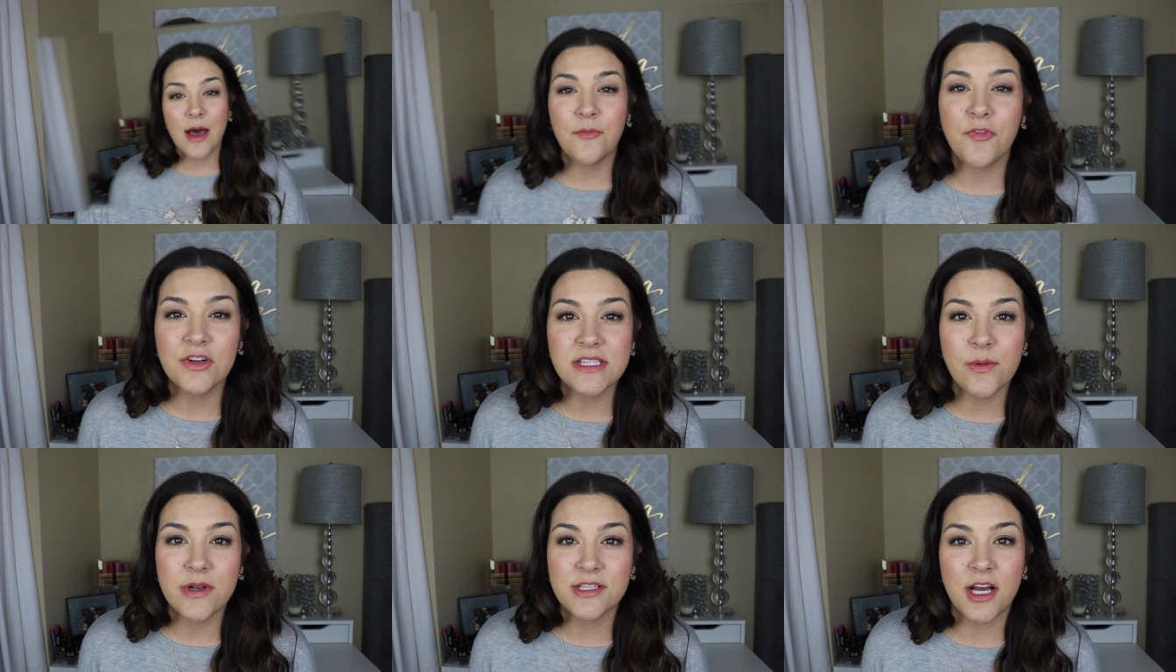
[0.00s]
First,
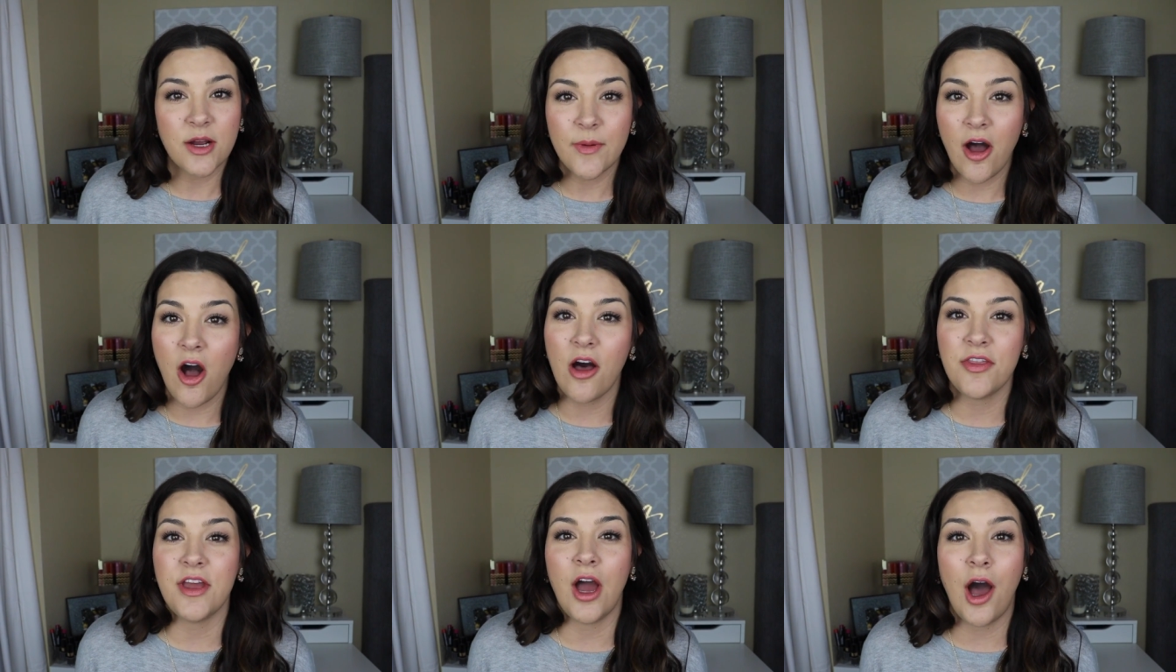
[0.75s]
I want to talk about
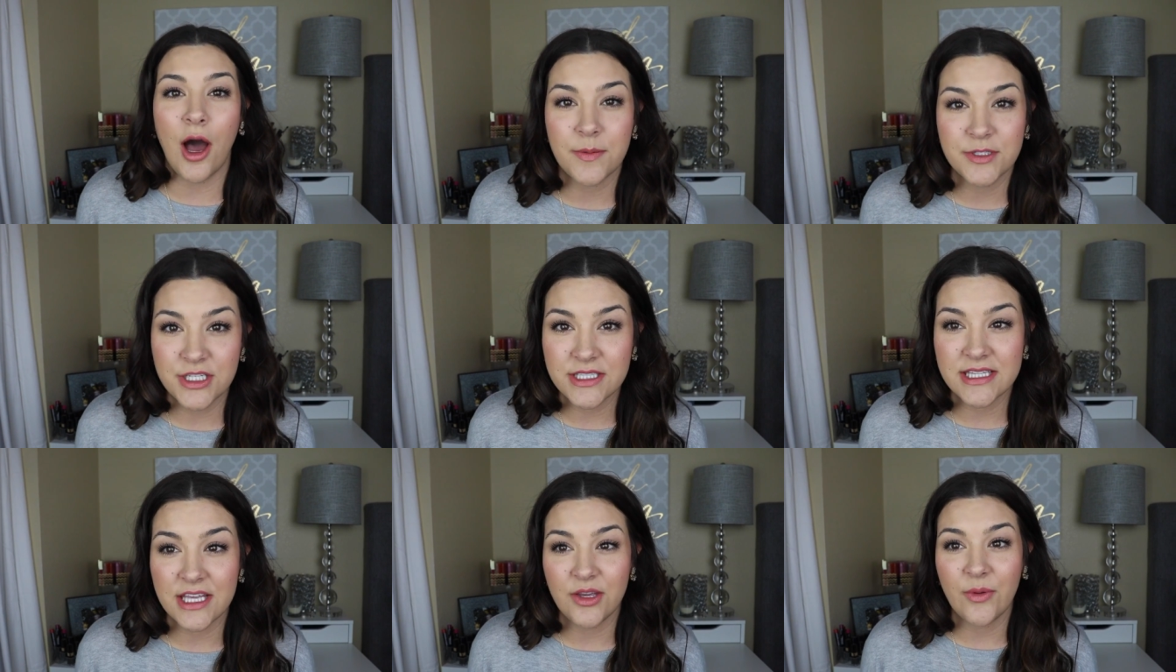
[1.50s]
all the
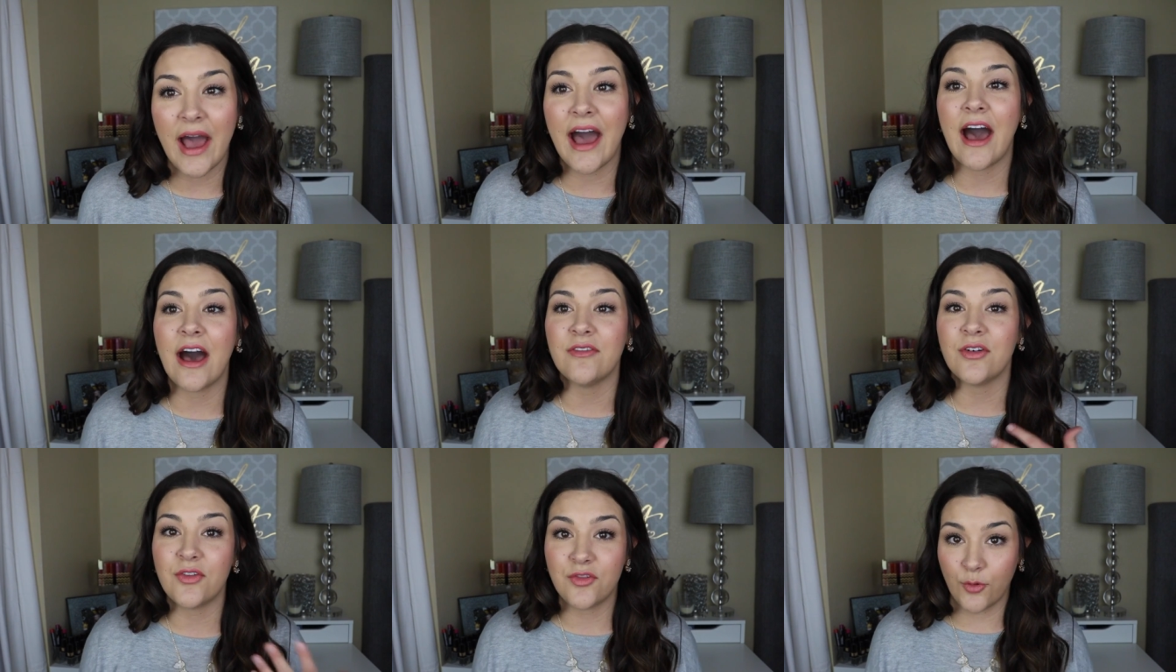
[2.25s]
options that you
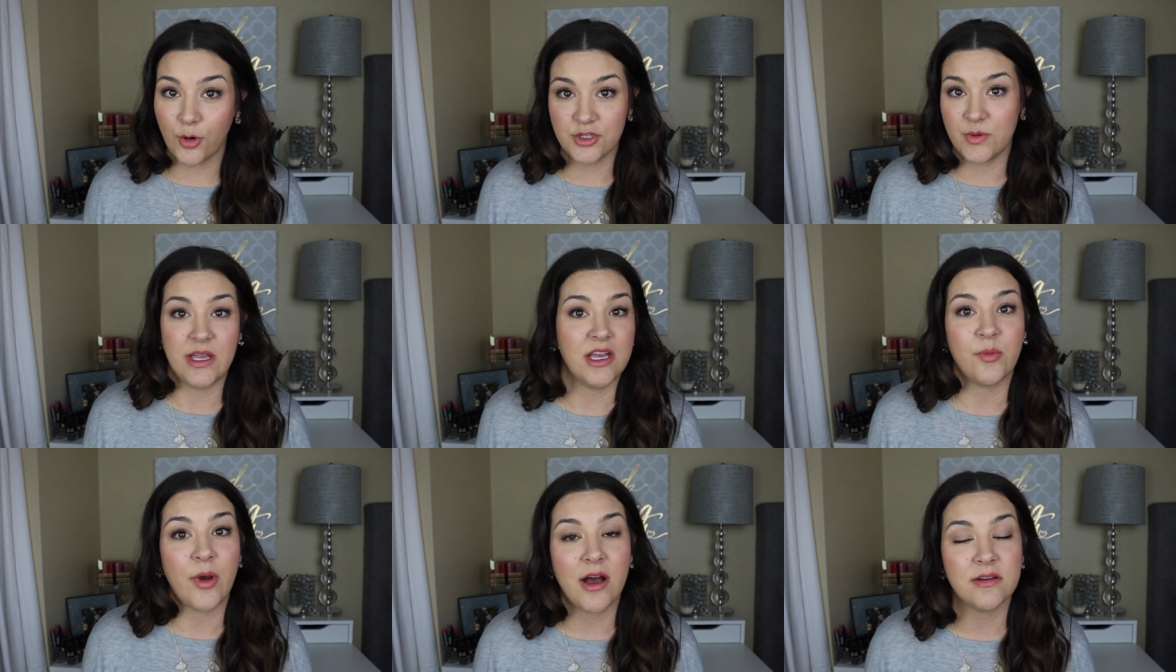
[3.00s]
have for doing
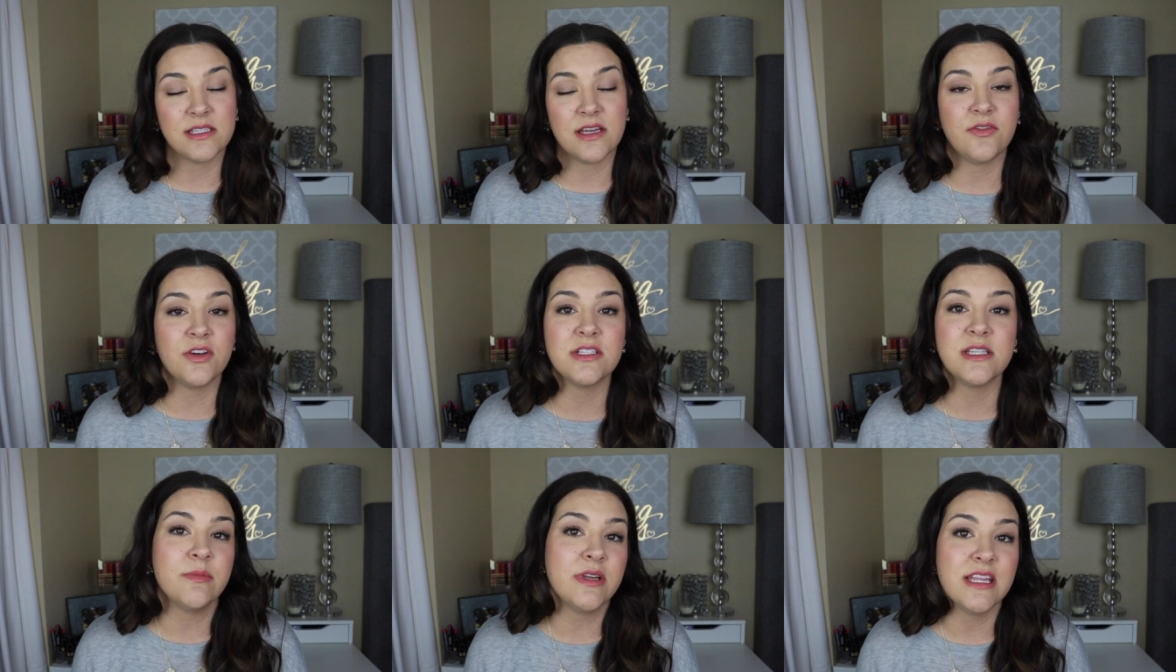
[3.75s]
your brows. If you're
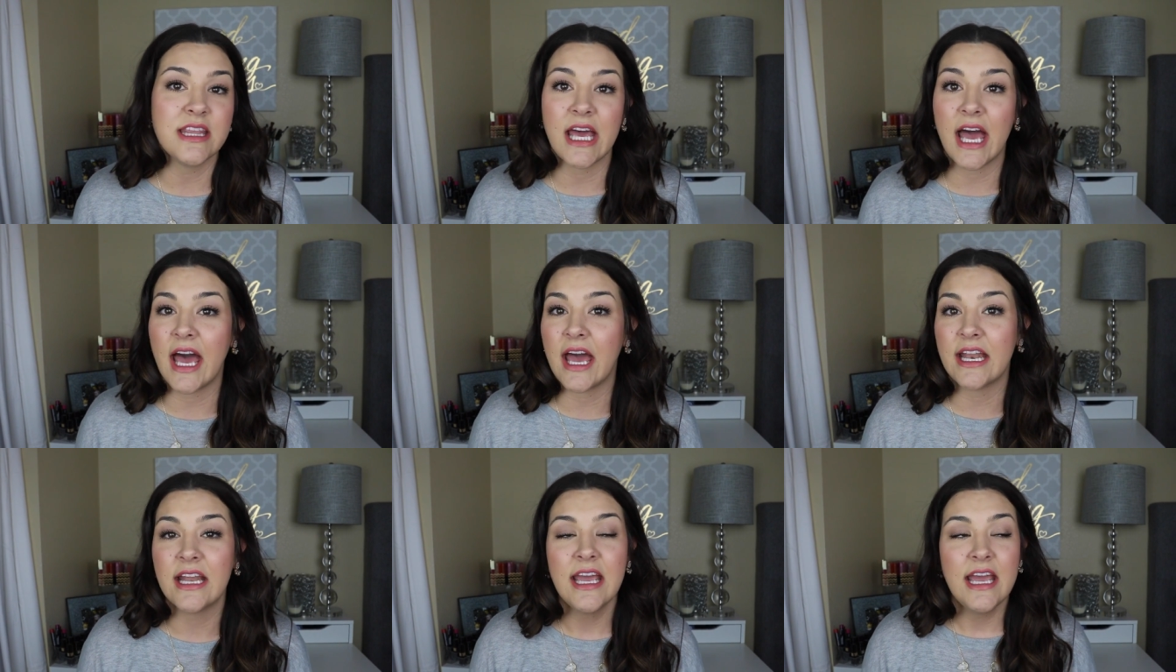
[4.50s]
somebody
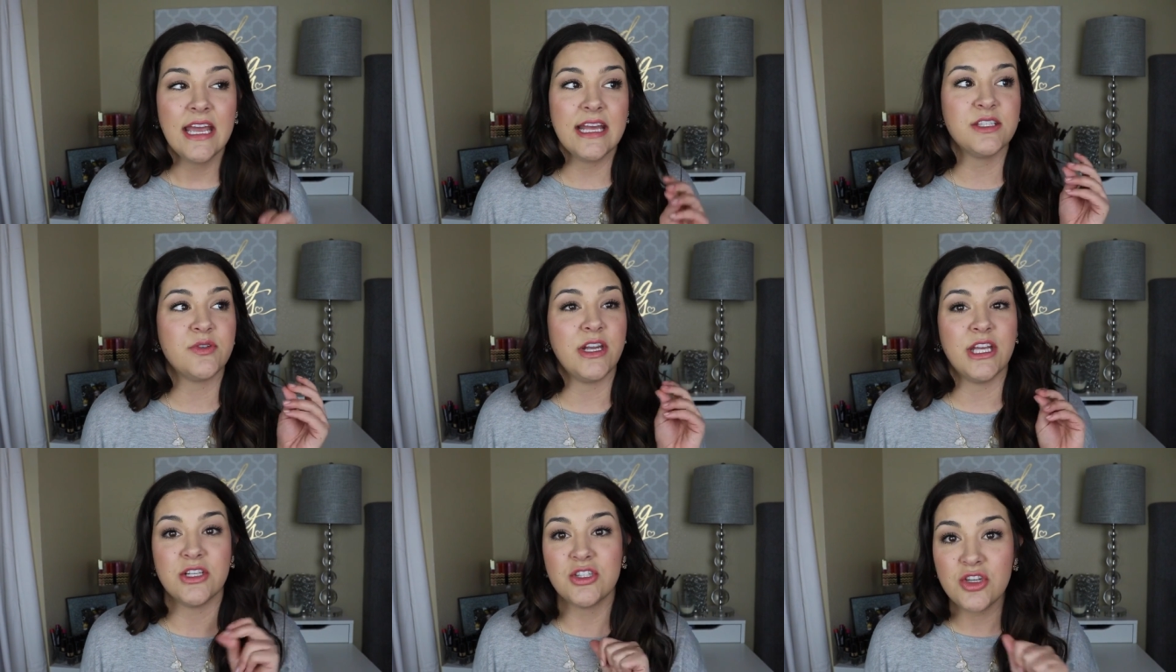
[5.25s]
that gets
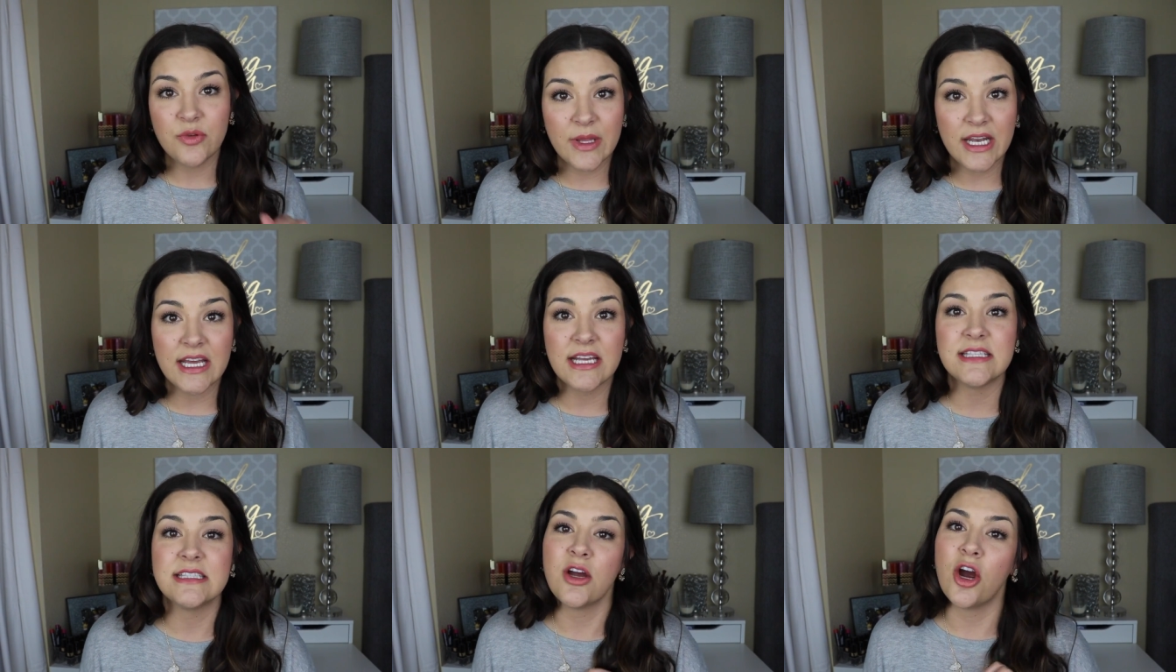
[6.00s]
ready in 2 minutes,